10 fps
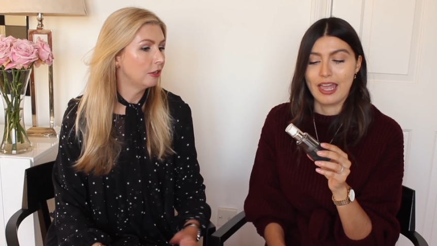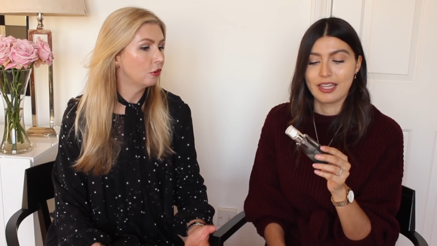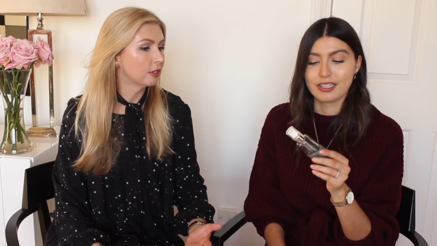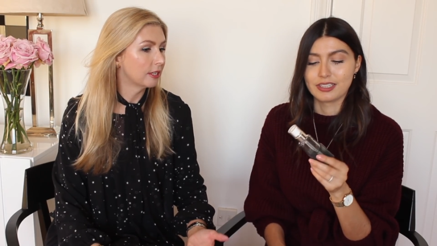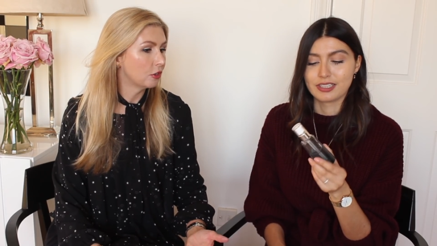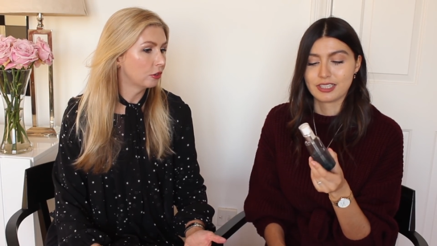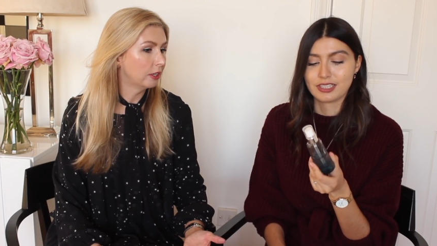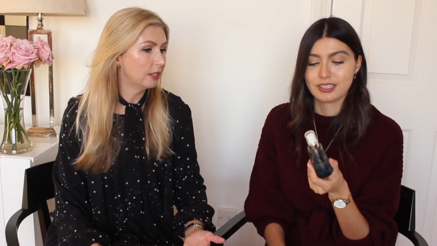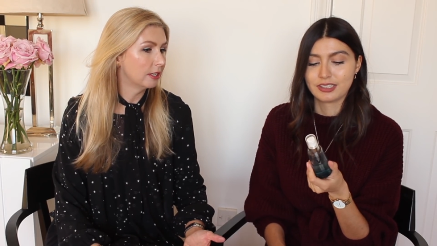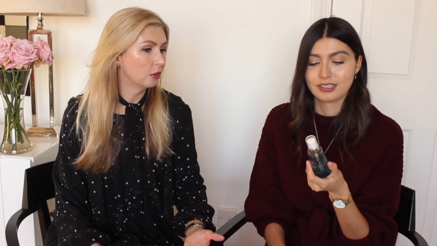Speaker 1: then you've got central
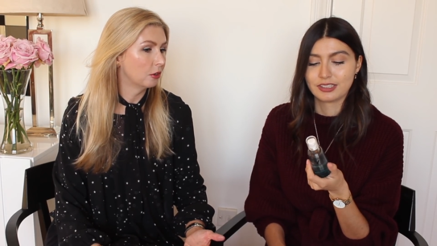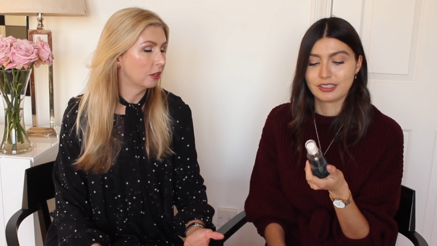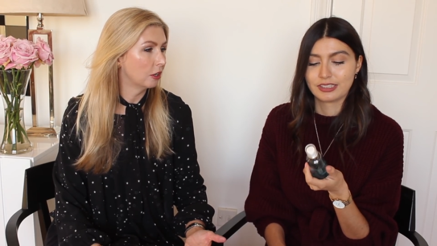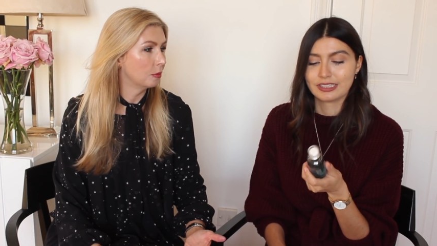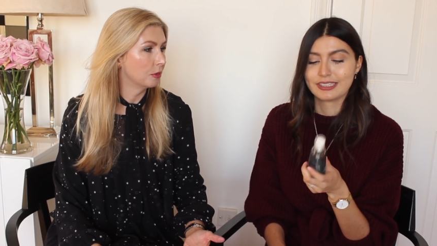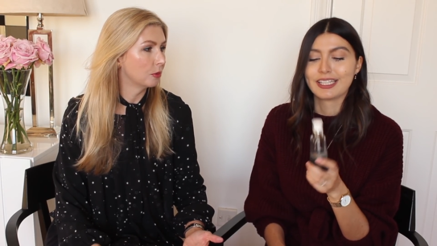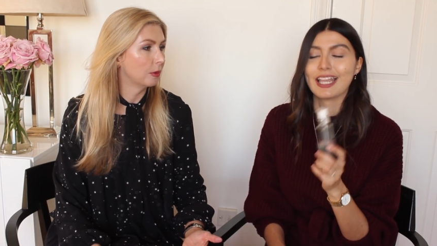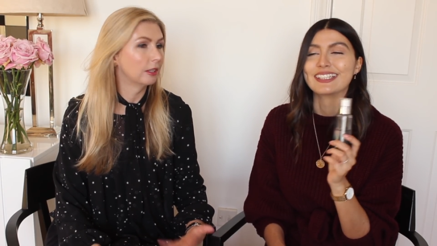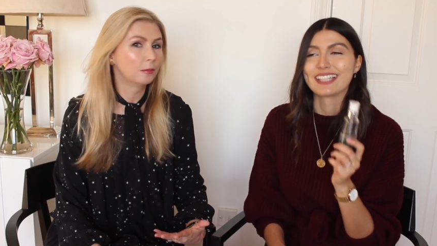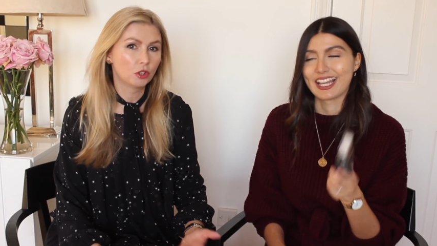heating on at home as
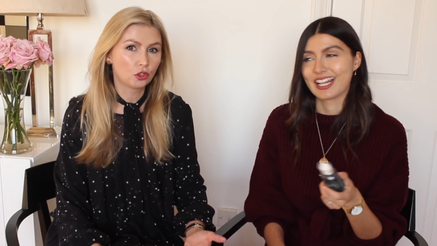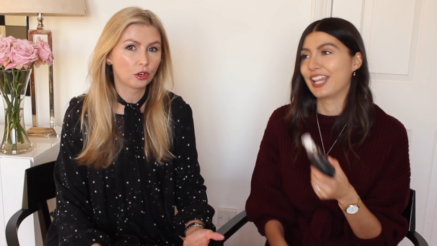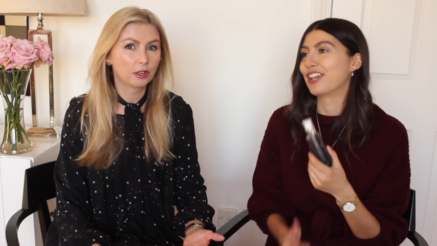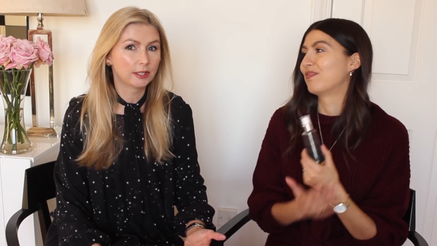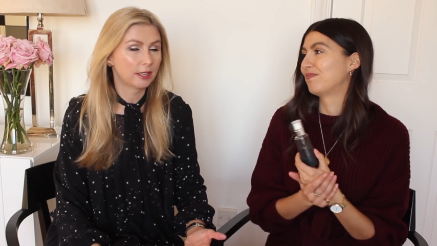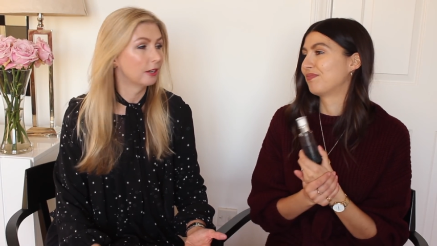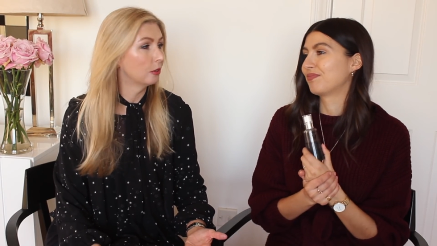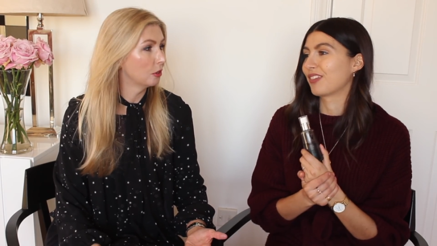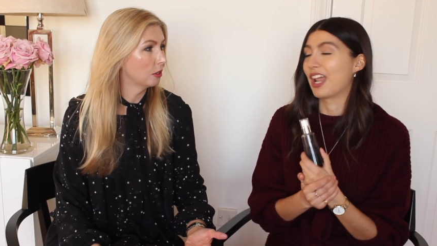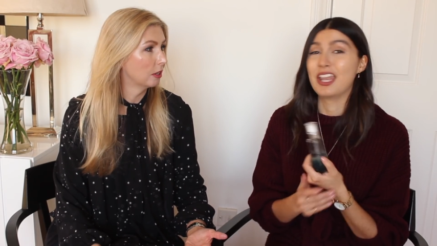well, exactly, which dries
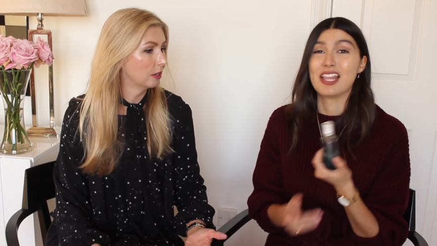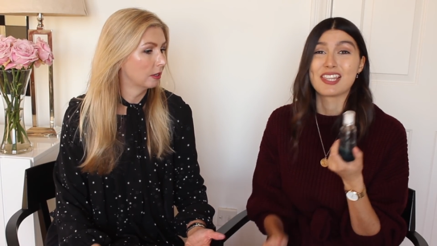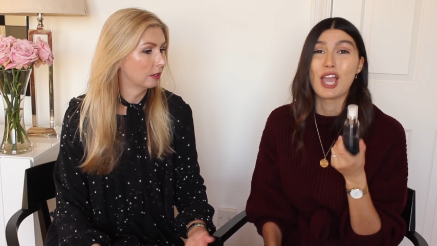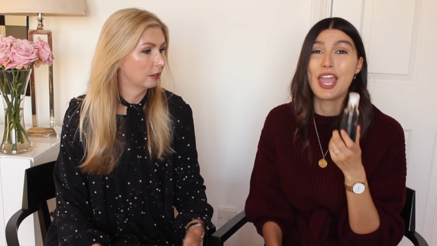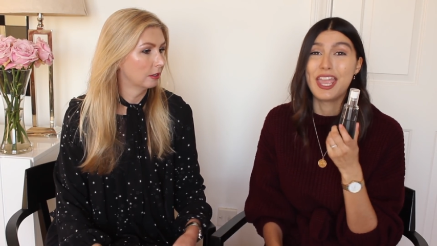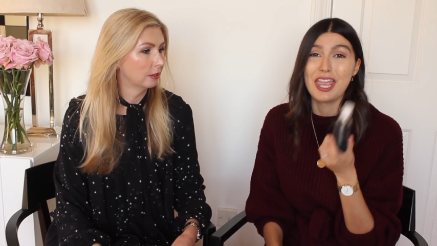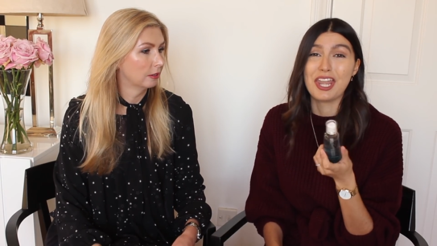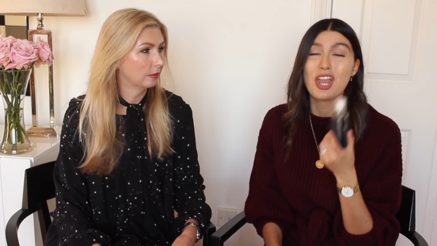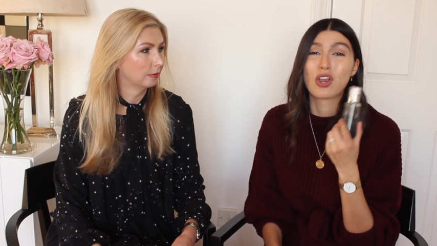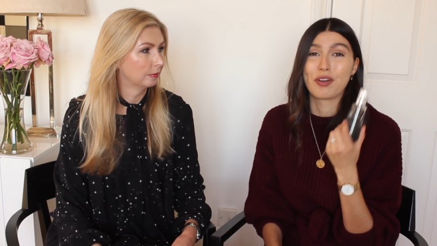out. And it's
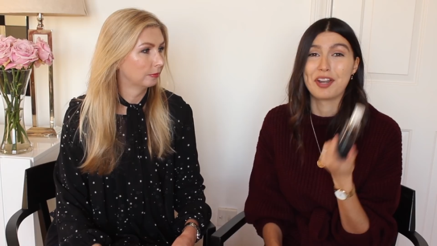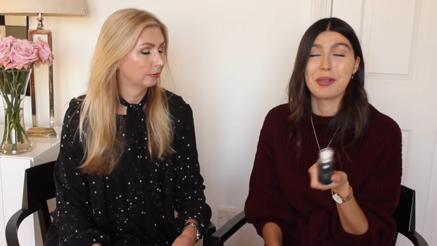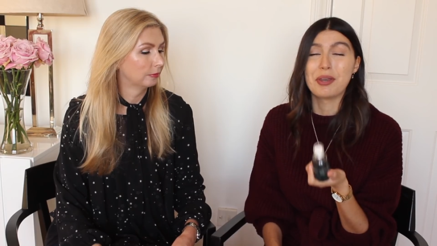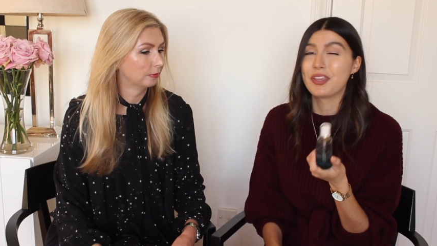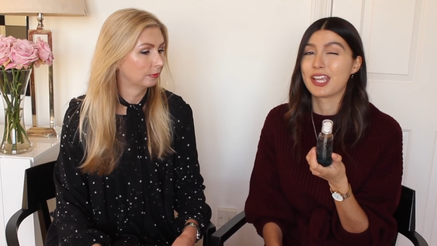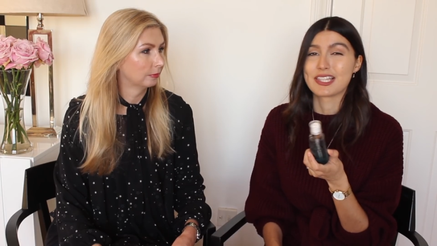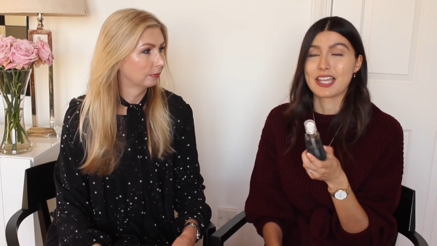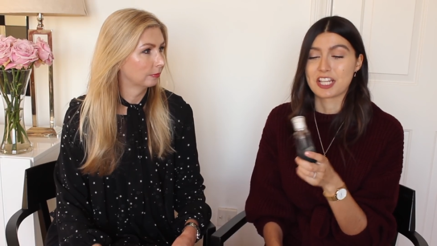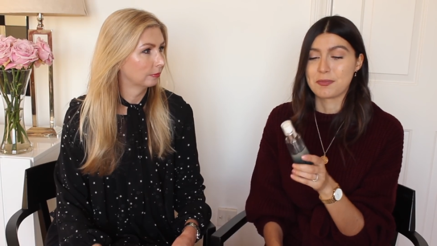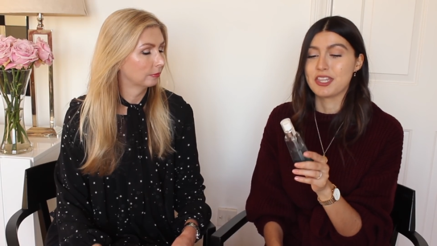incredible. I don't think it's that
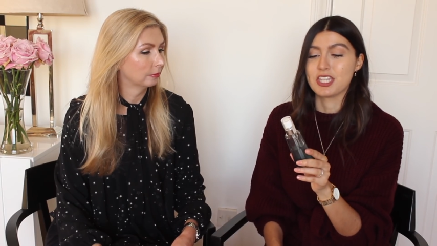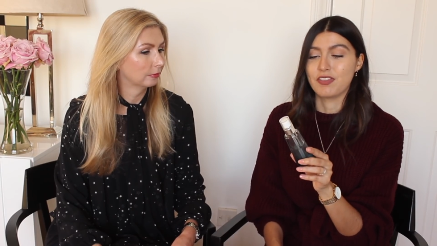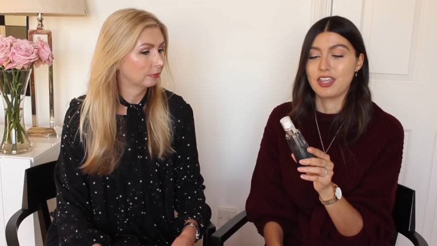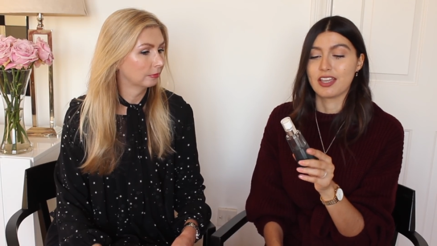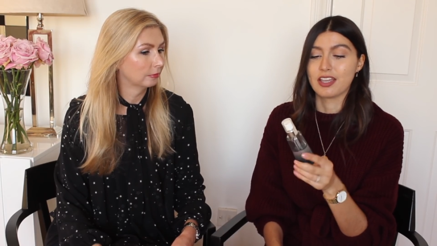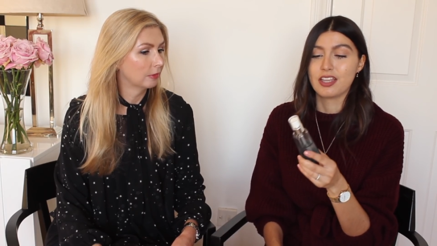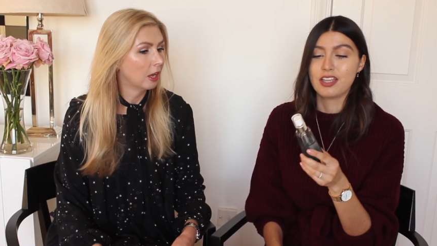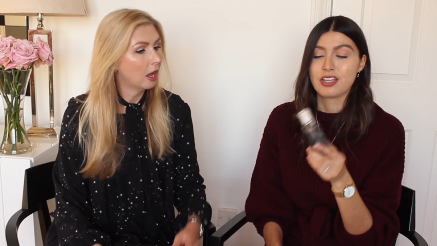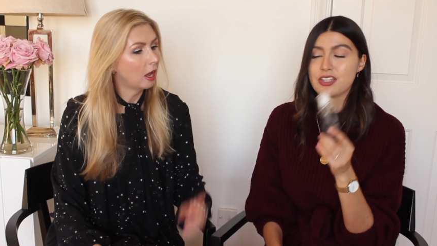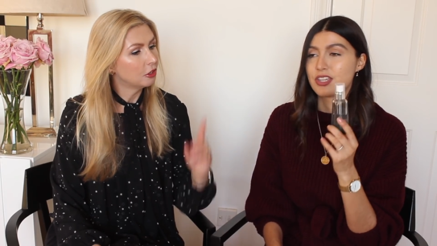expensive either.
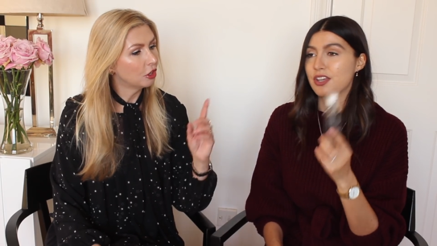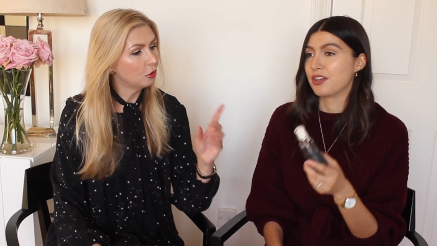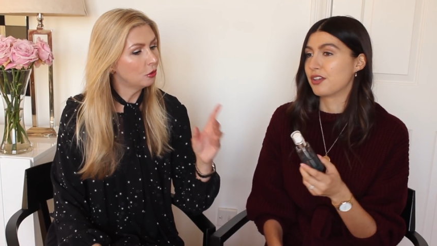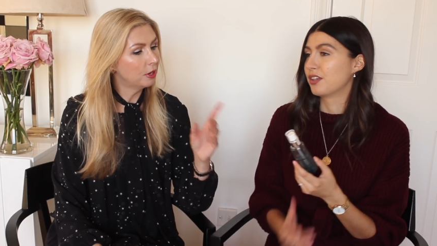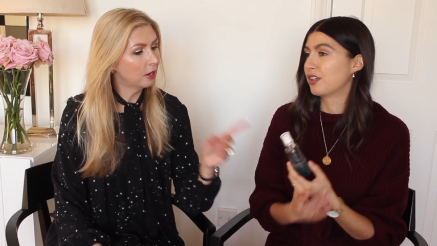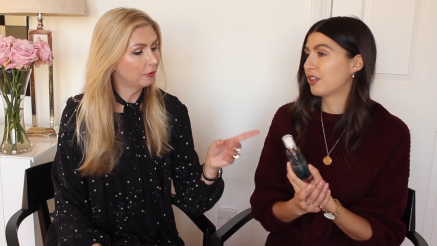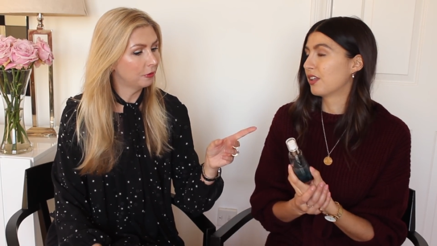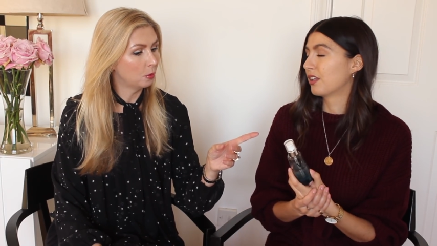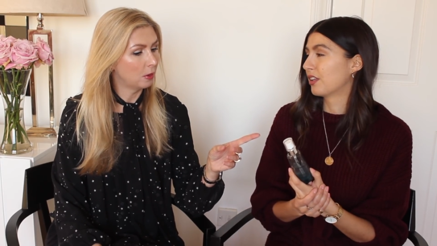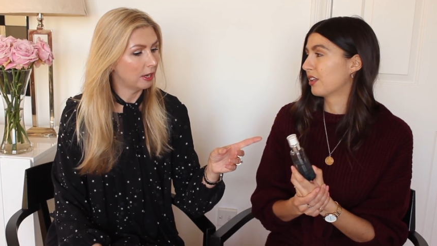
Speaker 2: So. Don't you love
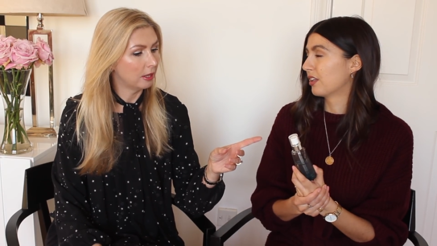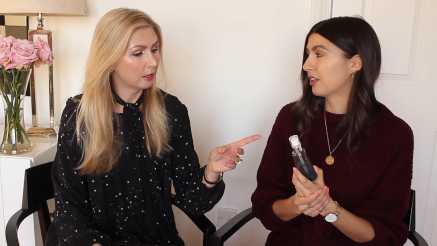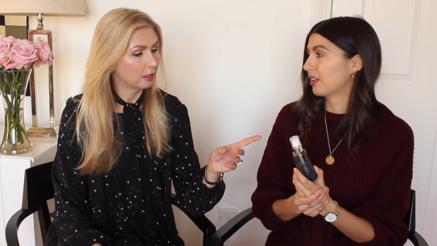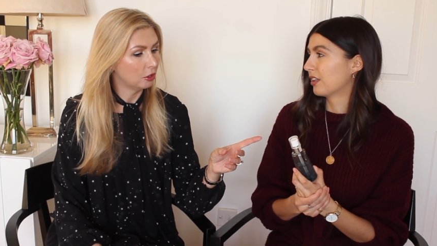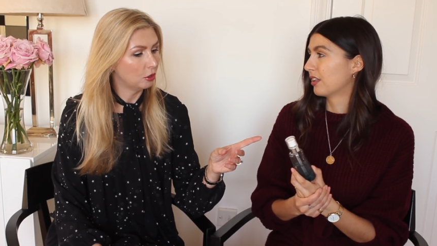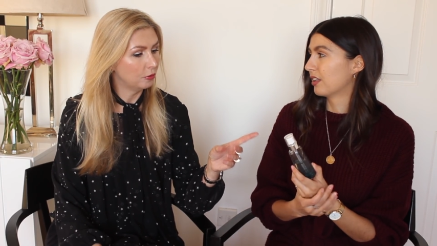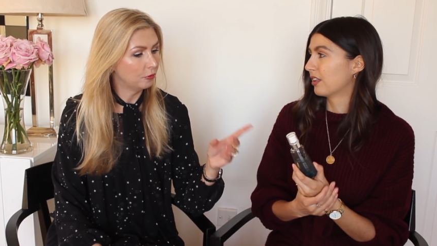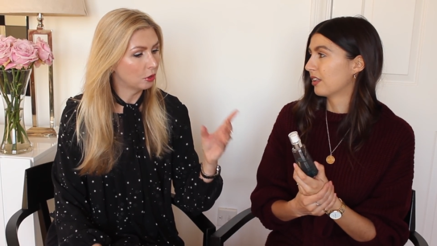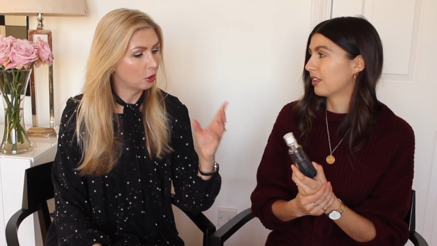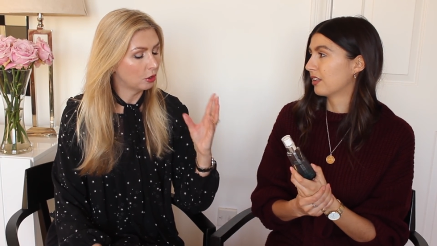the way that you've
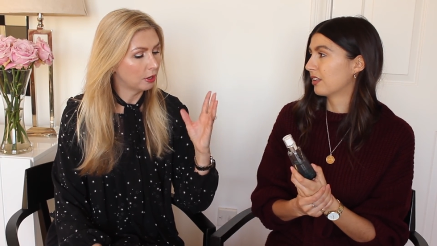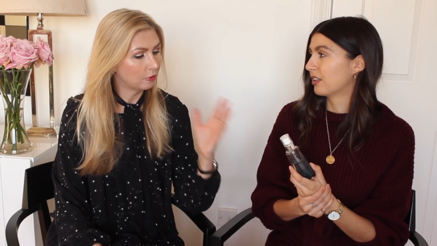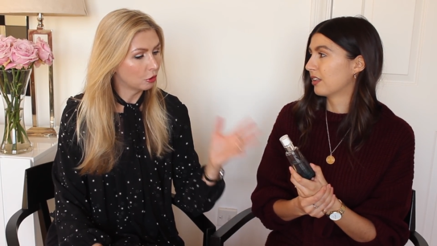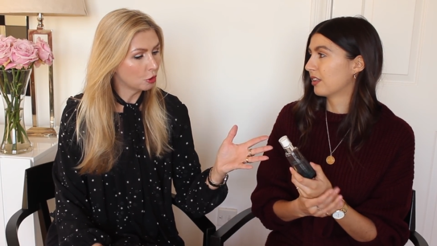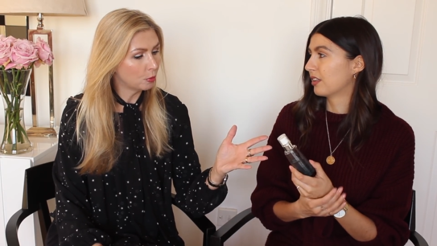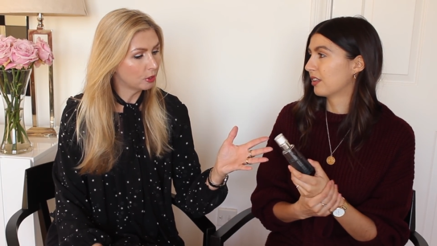got La Roche